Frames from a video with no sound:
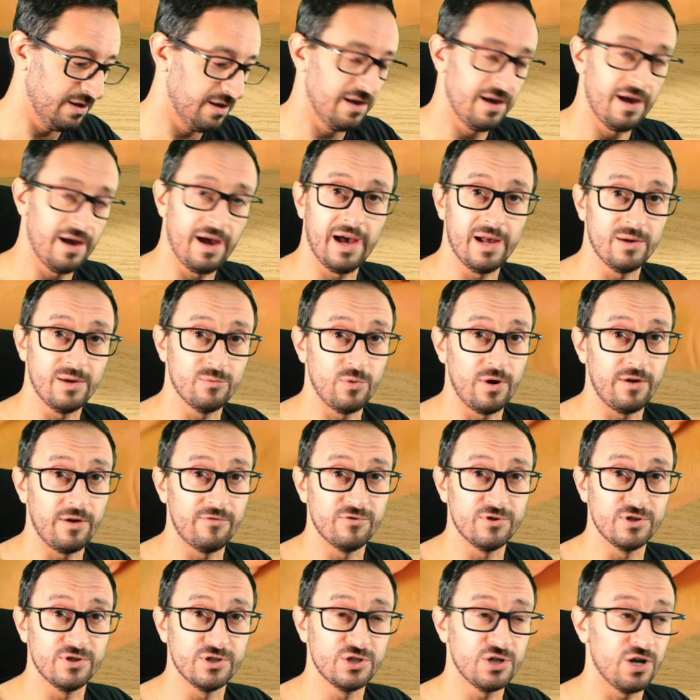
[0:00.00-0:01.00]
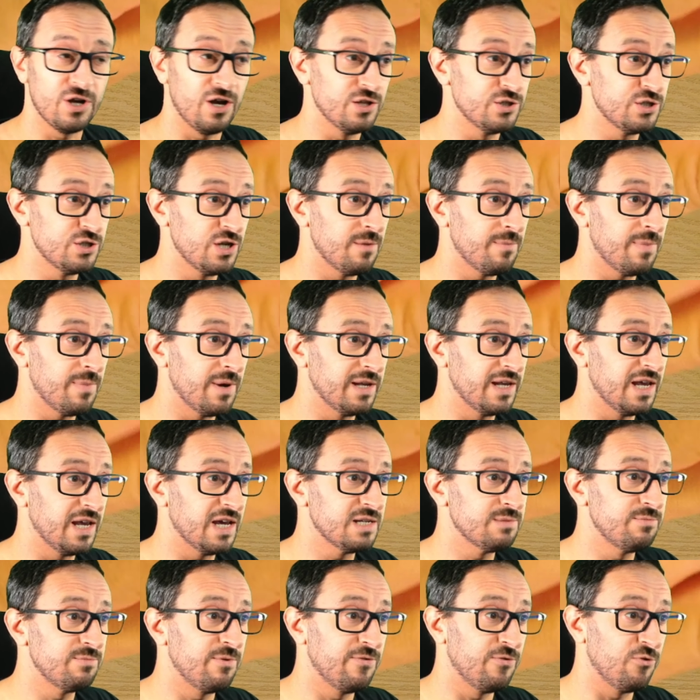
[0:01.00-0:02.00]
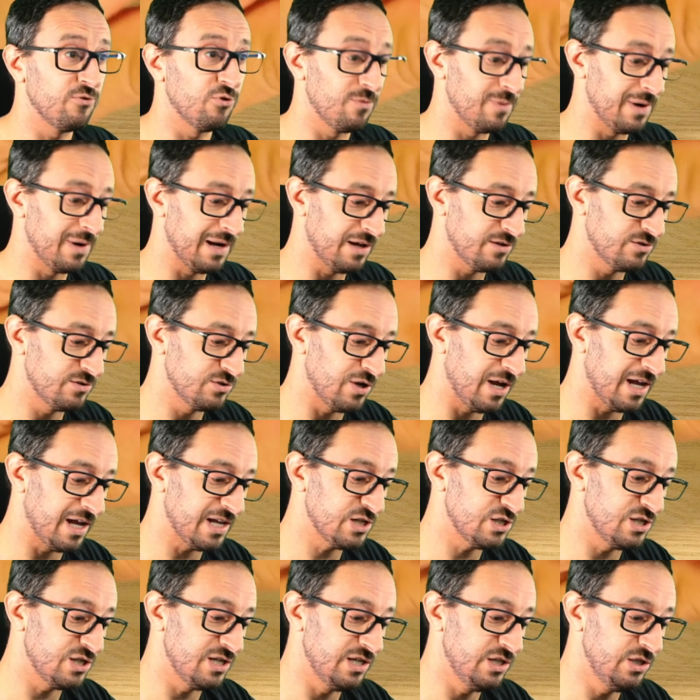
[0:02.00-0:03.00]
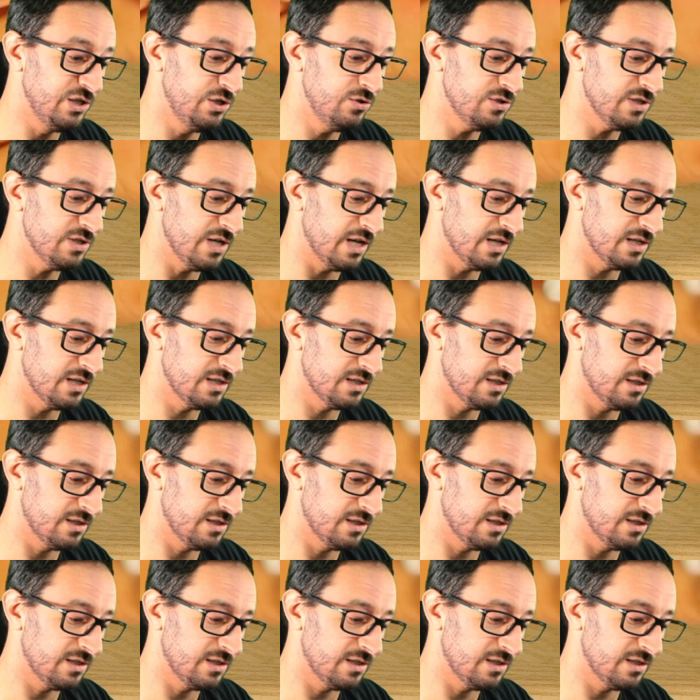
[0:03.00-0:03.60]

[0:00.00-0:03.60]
and wait for it to charge up, I guess, before I'm allowed to actually use it.